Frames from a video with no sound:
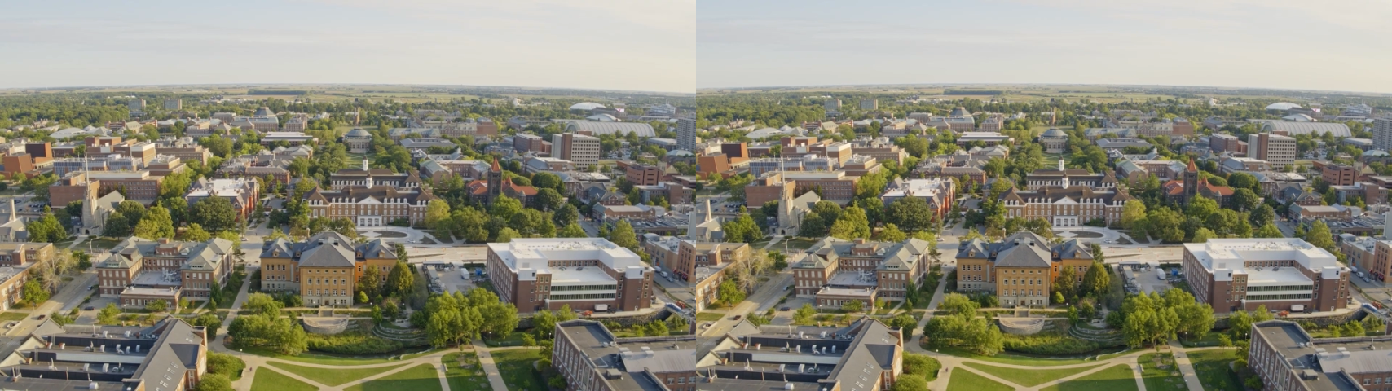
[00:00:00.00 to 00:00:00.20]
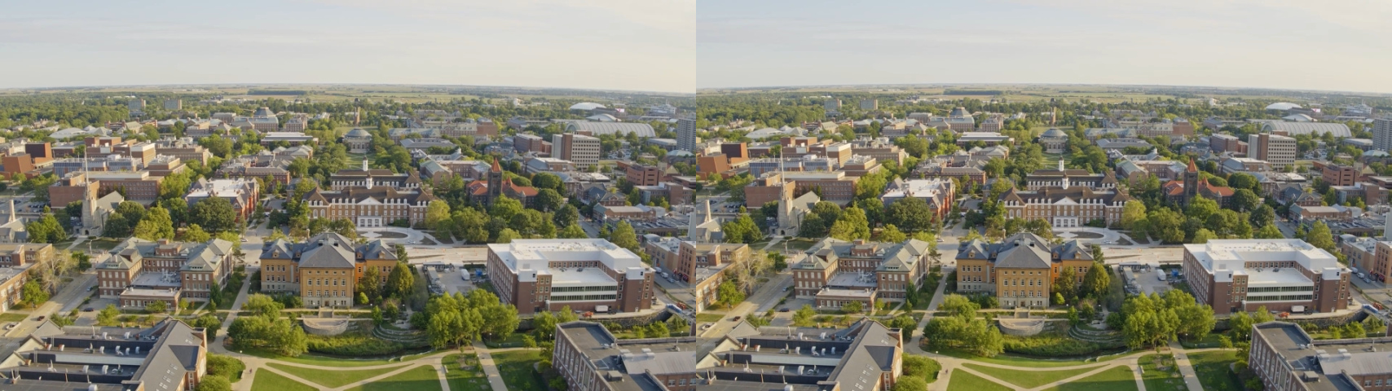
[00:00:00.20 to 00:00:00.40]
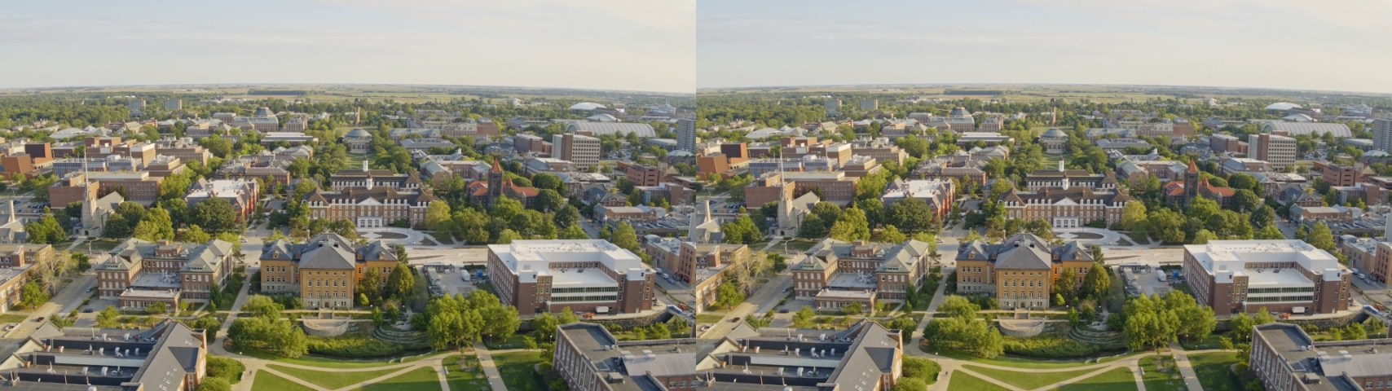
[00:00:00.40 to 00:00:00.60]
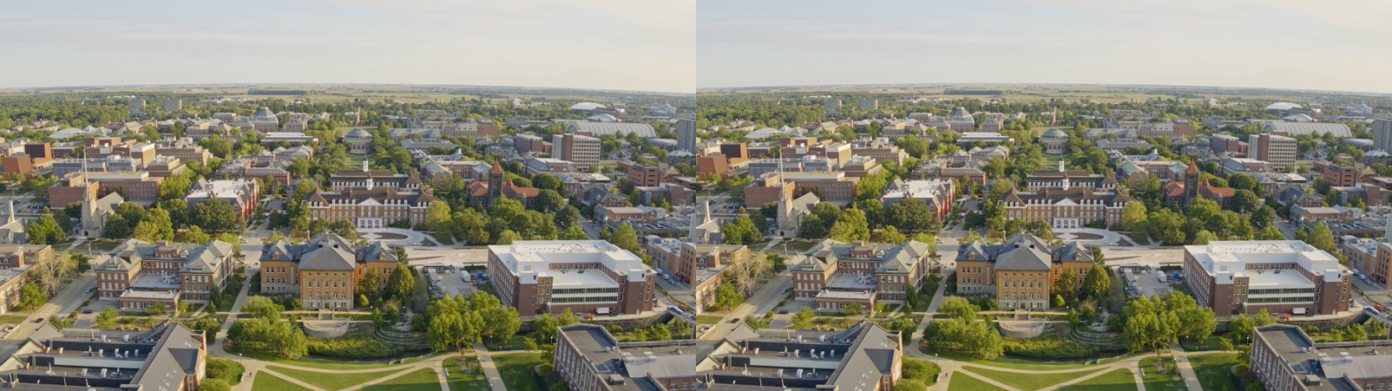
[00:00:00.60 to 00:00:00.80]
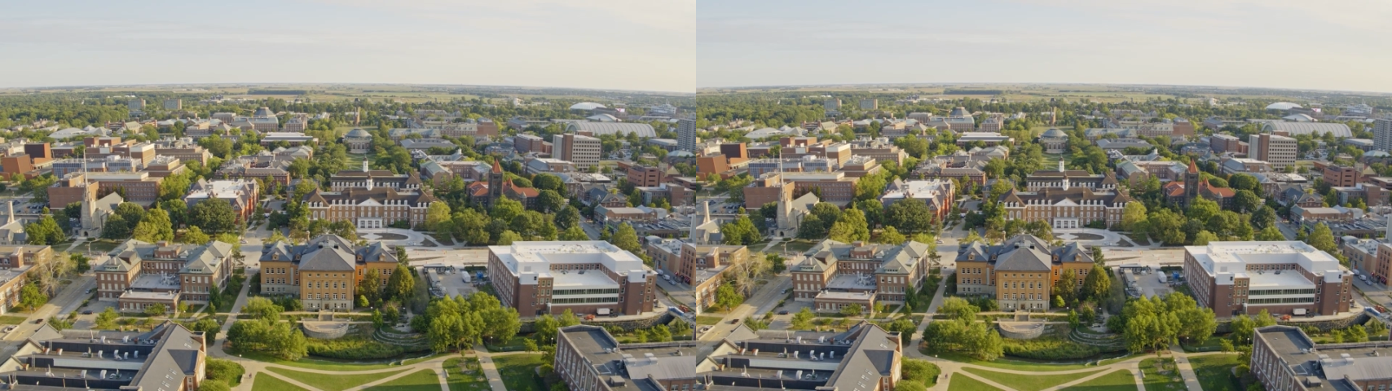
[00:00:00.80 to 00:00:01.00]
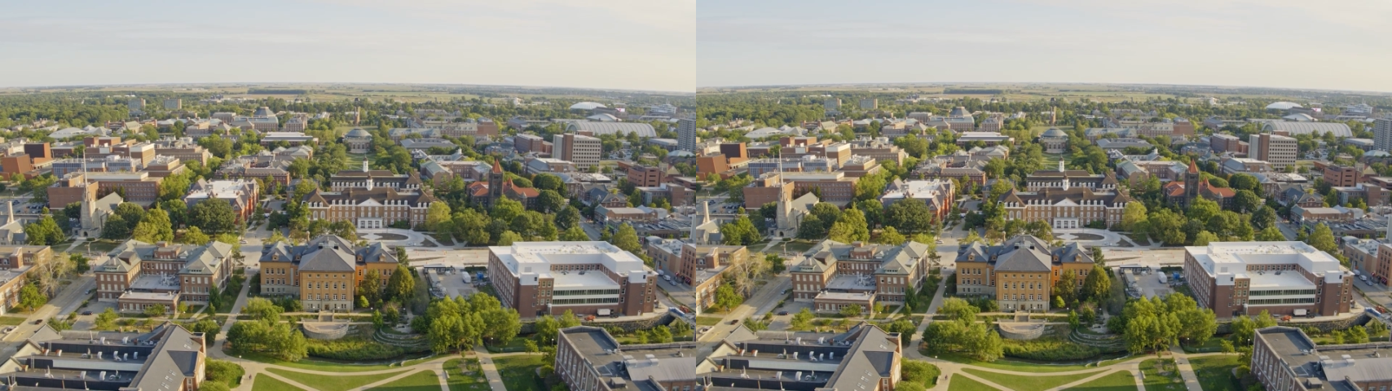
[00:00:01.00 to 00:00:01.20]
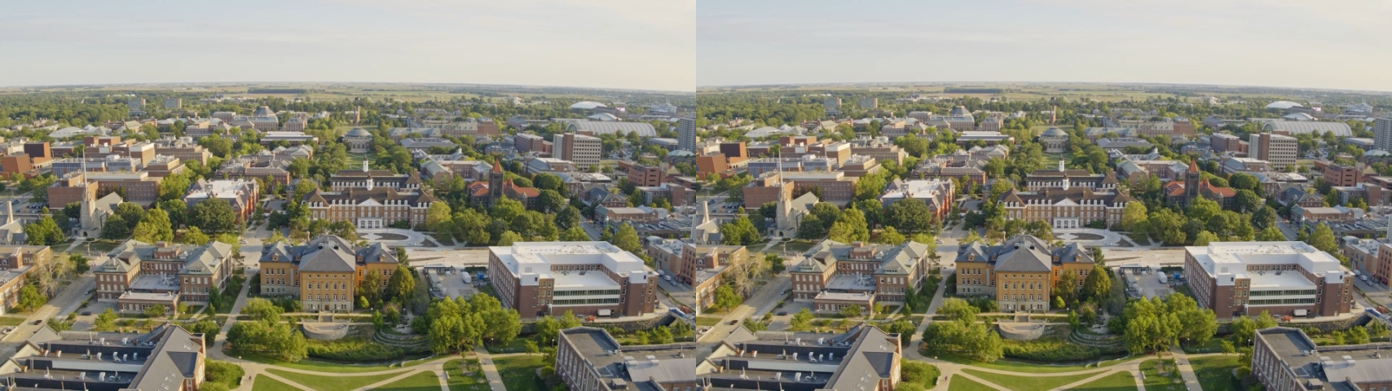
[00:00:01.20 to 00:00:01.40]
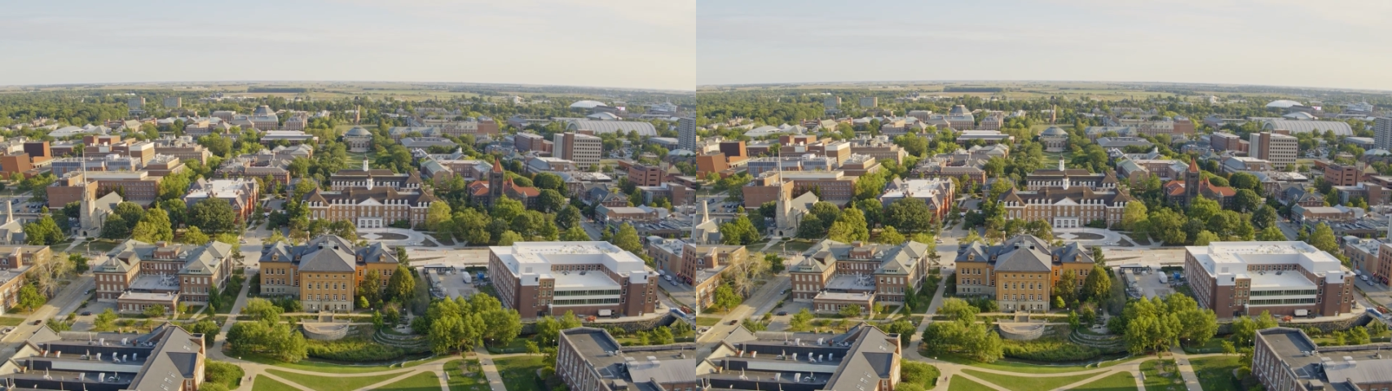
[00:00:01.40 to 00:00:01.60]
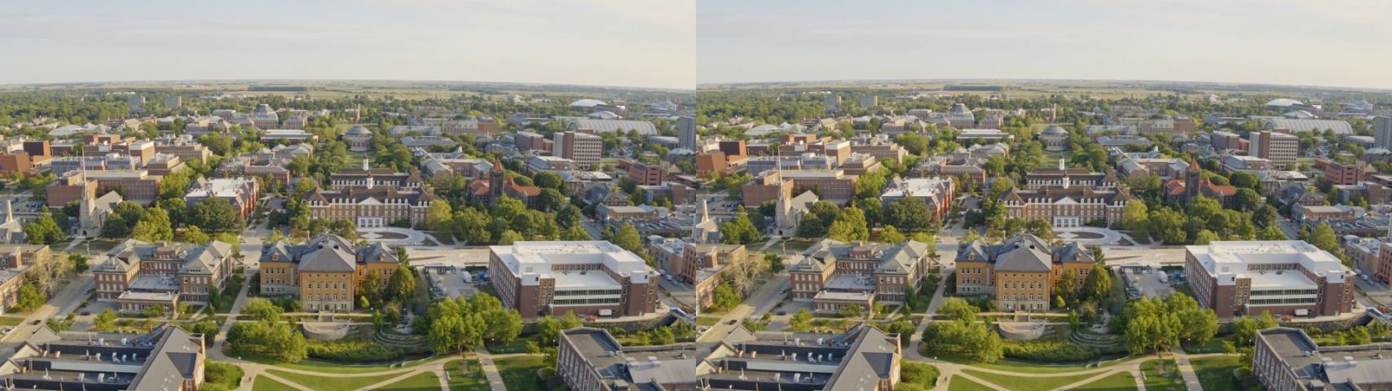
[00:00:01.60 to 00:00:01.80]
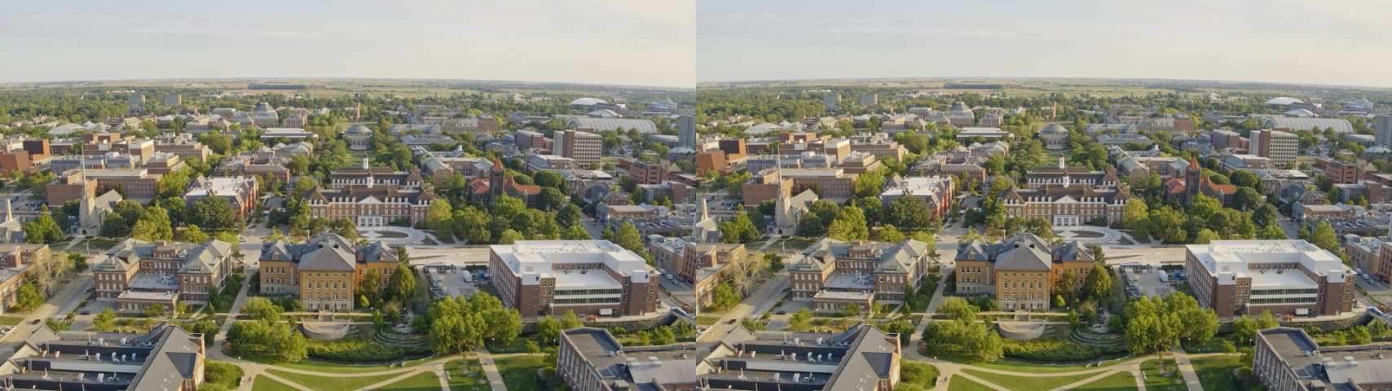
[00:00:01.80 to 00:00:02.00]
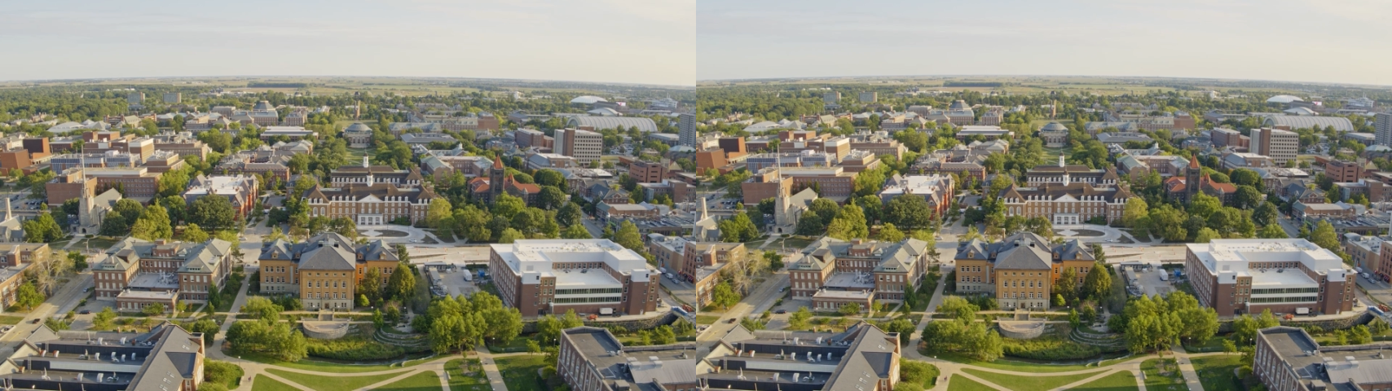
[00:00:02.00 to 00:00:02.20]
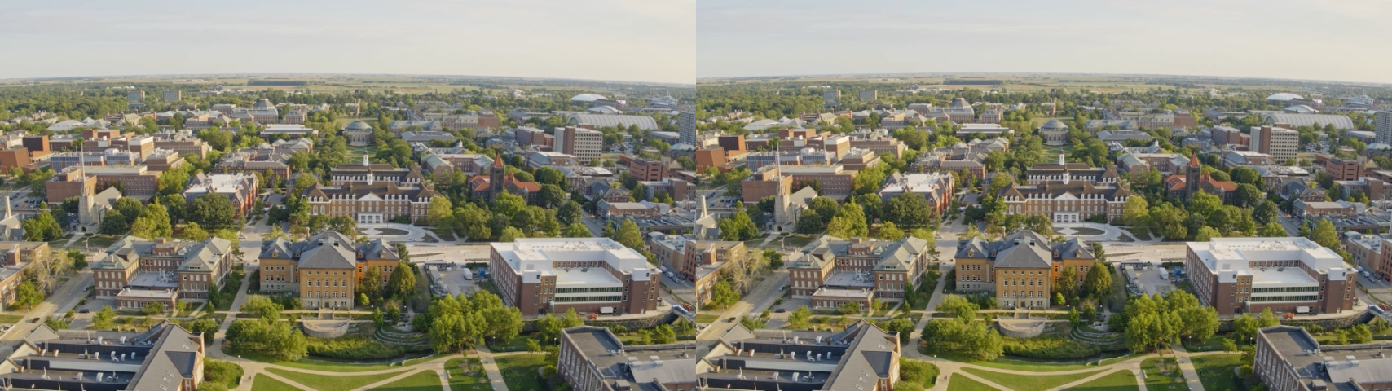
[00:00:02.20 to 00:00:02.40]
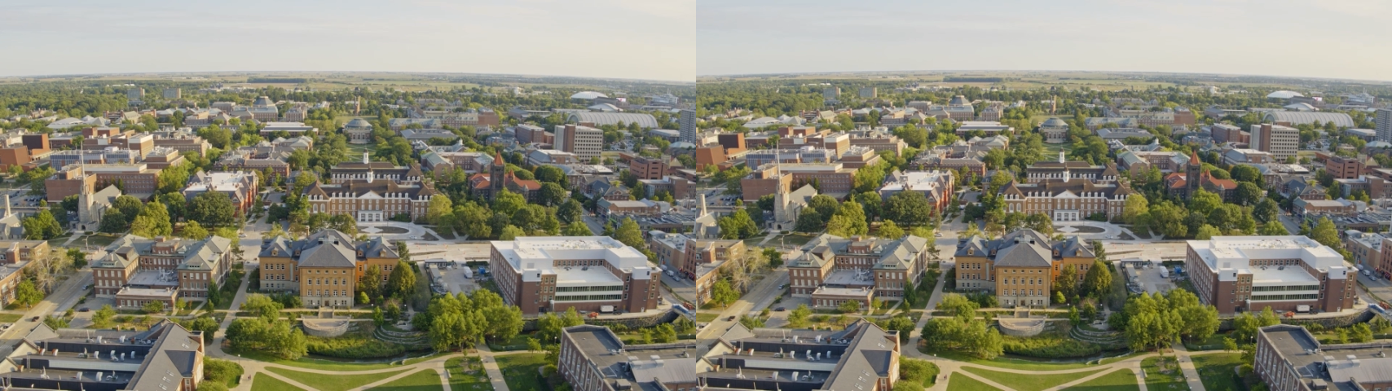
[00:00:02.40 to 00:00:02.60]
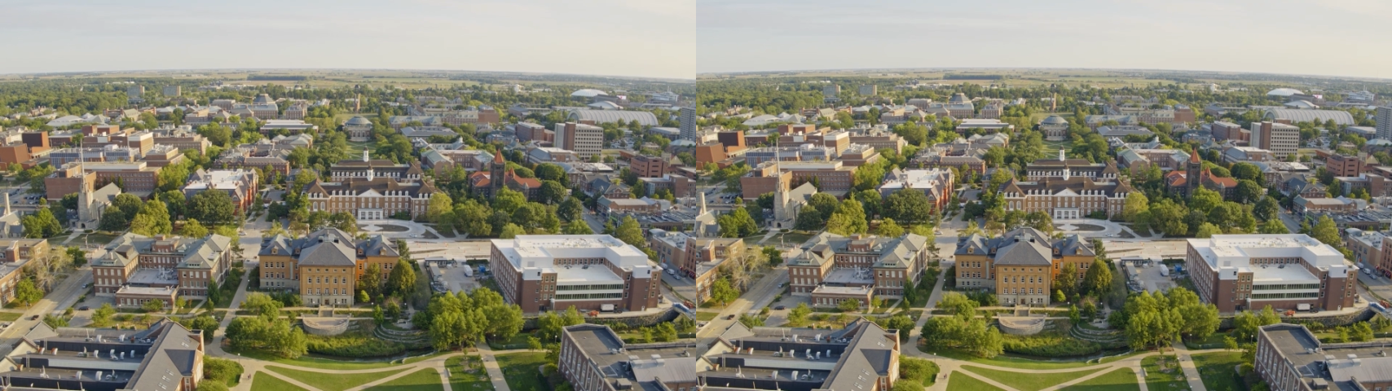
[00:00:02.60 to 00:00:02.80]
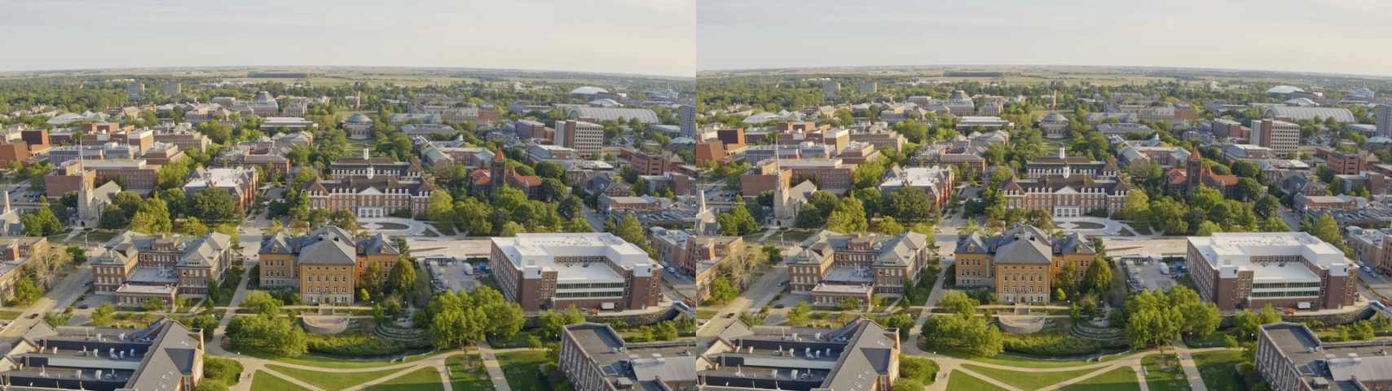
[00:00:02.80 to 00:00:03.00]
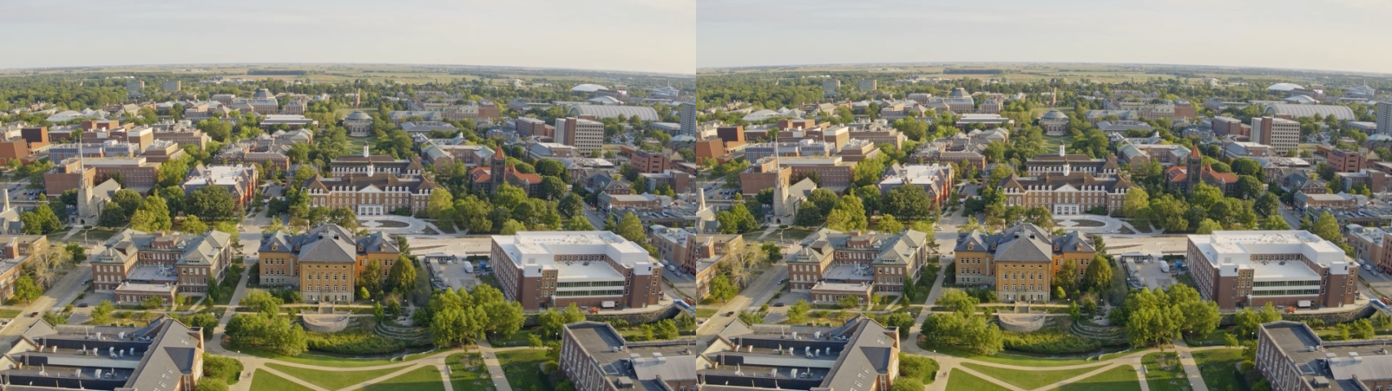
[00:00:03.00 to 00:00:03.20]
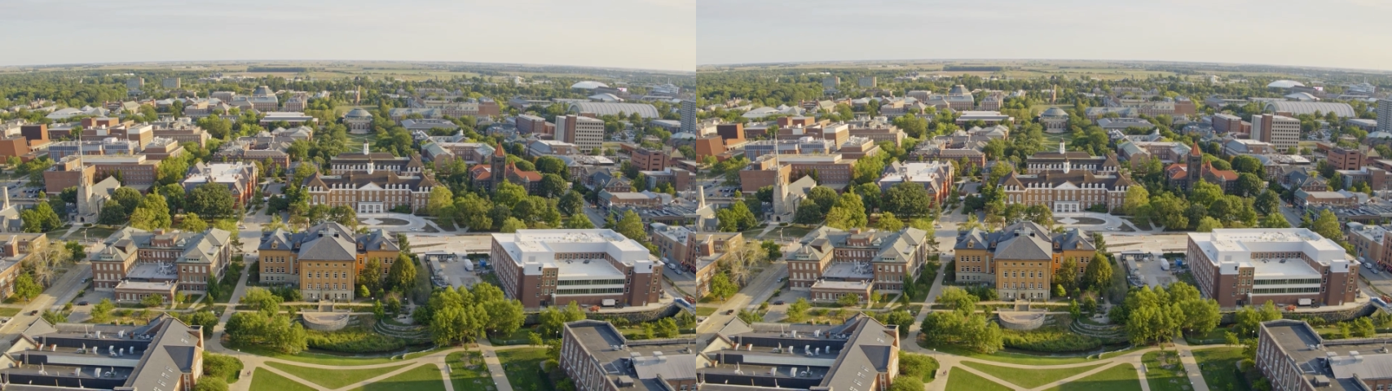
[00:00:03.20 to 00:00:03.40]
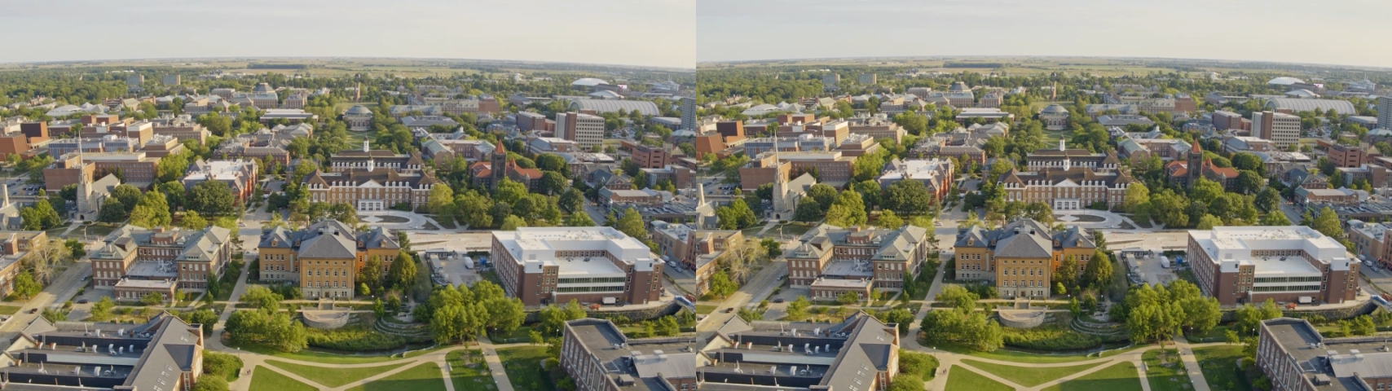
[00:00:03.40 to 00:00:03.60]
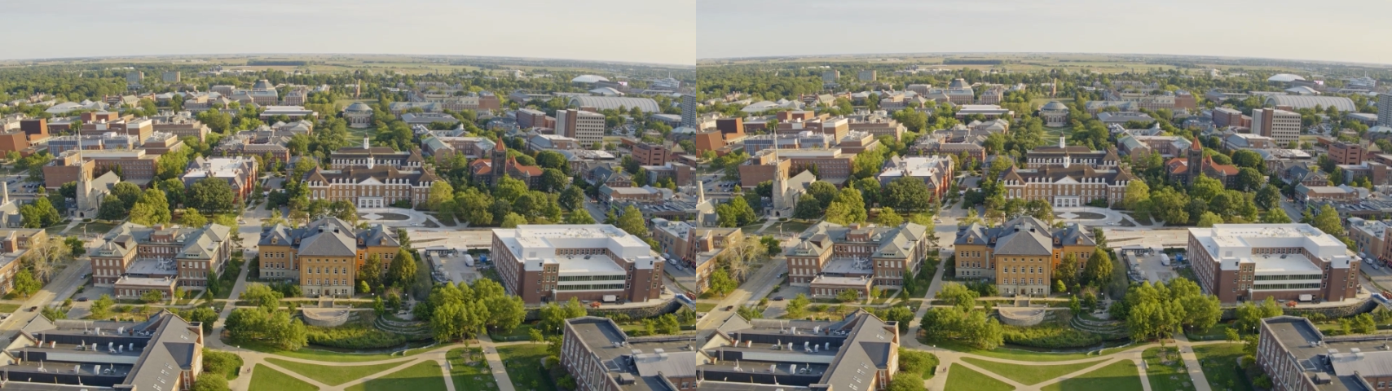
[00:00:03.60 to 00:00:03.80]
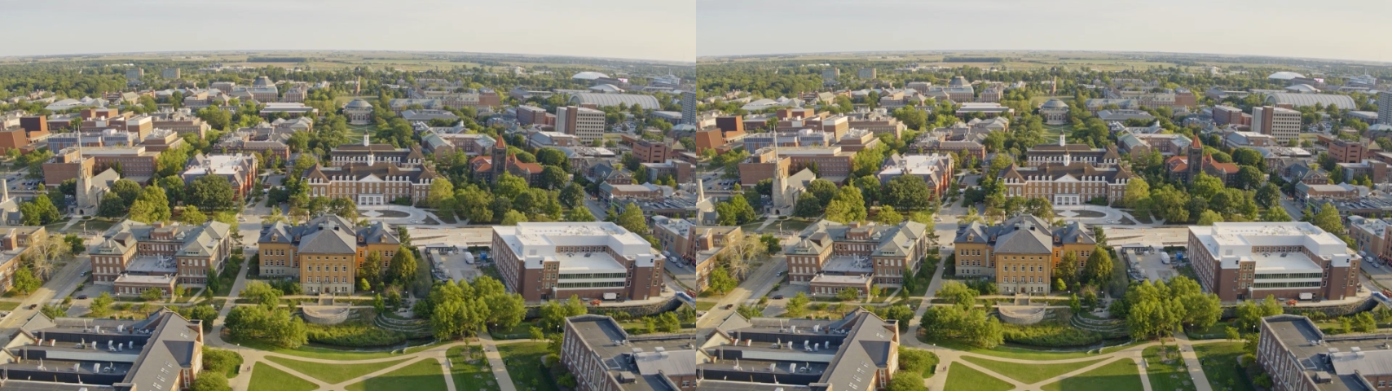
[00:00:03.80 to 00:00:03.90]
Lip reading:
Nobody's mouth can be seen.